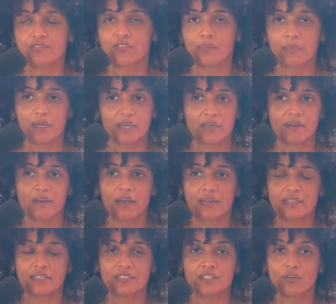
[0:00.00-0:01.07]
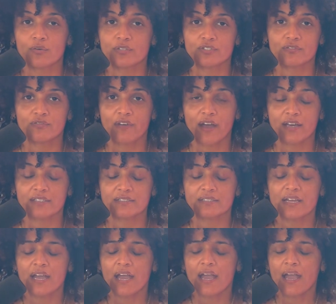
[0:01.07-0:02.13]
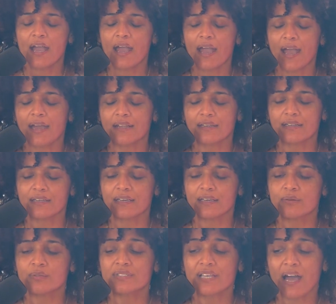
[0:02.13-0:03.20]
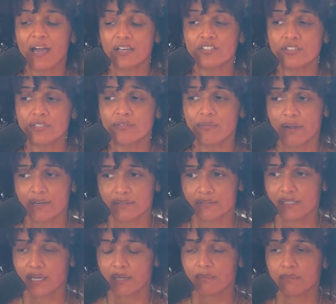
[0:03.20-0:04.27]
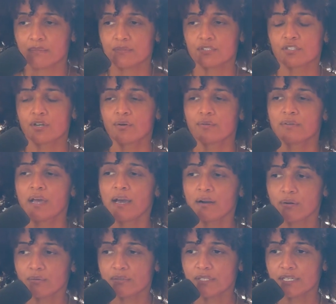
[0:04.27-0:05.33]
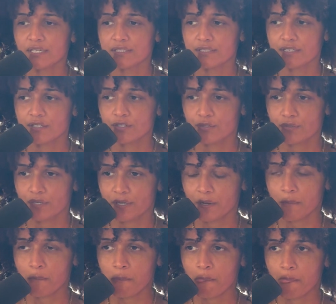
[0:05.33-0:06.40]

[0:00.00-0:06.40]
for me. I need to go into fast. And it was actually right on time. So not only is it a new year,